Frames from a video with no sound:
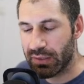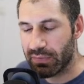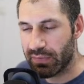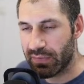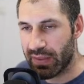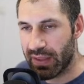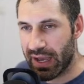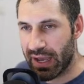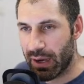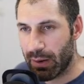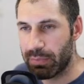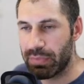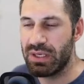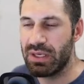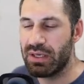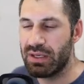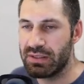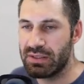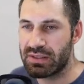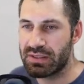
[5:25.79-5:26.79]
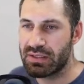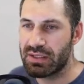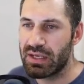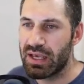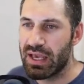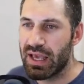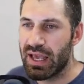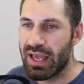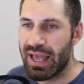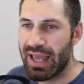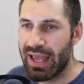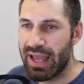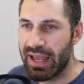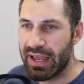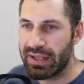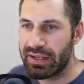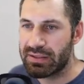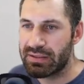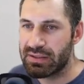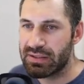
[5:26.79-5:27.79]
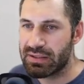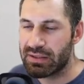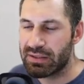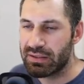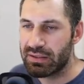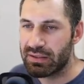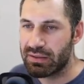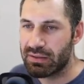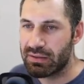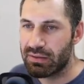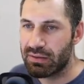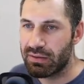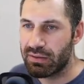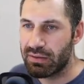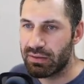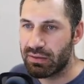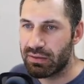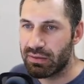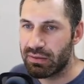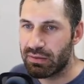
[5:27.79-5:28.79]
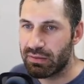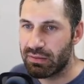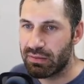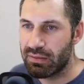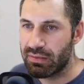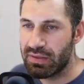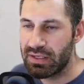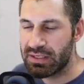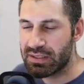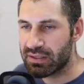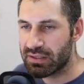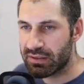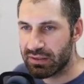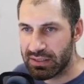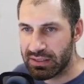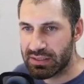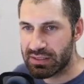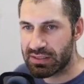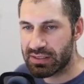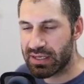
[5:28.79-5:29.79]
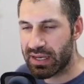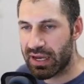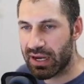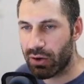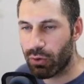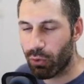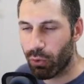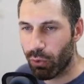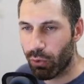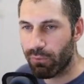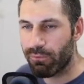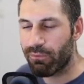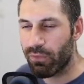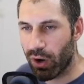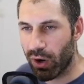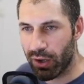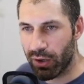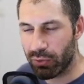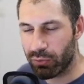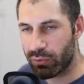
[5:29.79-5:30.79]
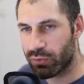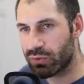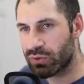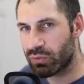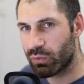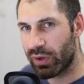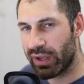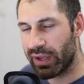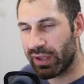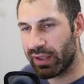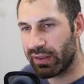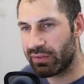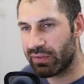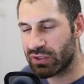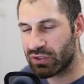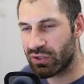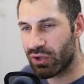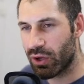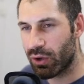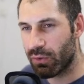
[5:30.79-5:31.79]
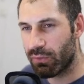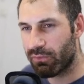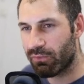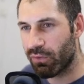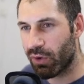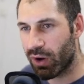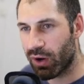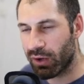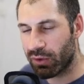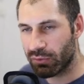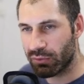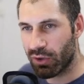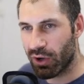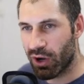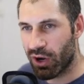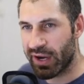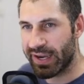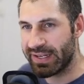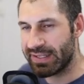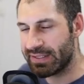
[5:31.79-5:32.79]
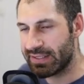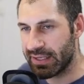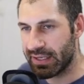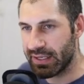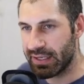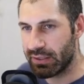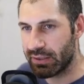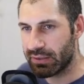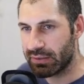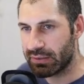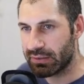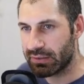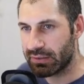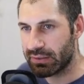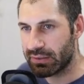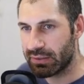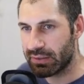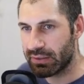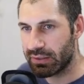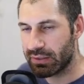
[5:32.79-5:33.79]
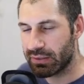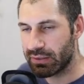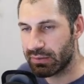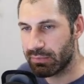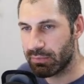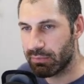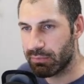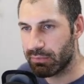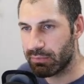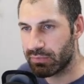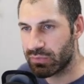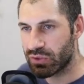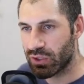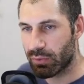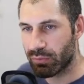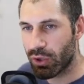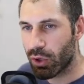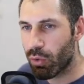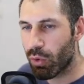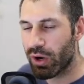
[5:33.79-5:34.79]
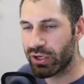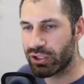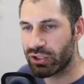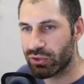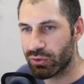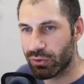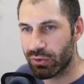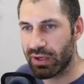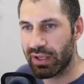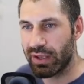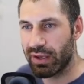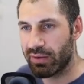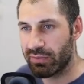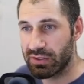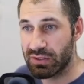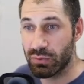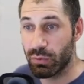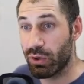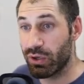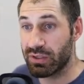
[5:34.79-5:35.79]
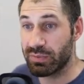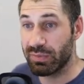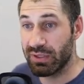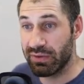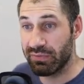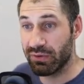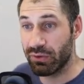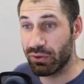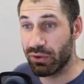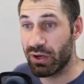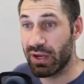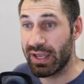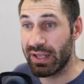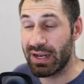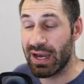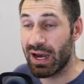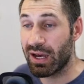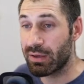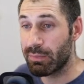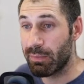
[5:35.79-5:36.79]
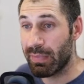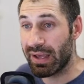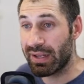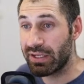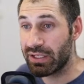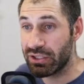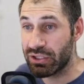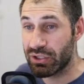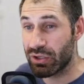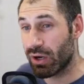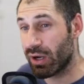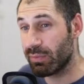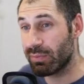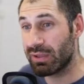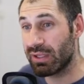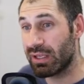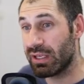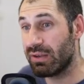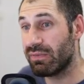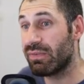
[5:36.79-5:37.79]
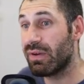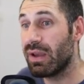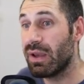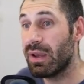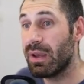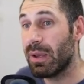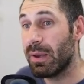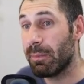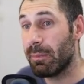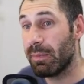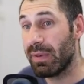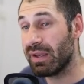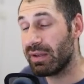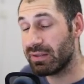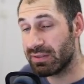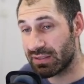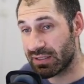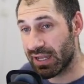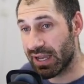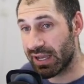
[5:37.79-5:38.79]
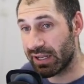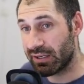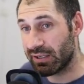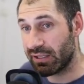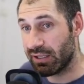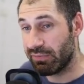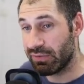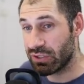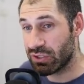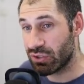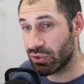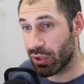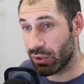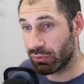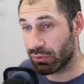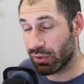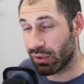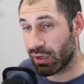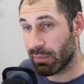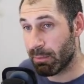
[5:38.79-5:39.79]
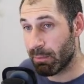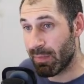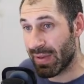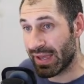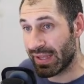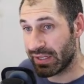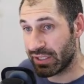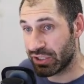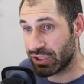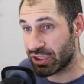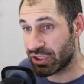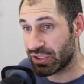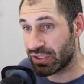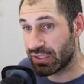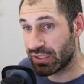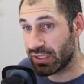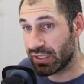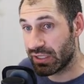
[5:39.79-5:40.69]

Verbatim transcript: that appears. And this lists out all files where there's no file ID. So I'm not quite sure how this works, believe it or not. And unmanaged, I believe, means that if it's no longer managed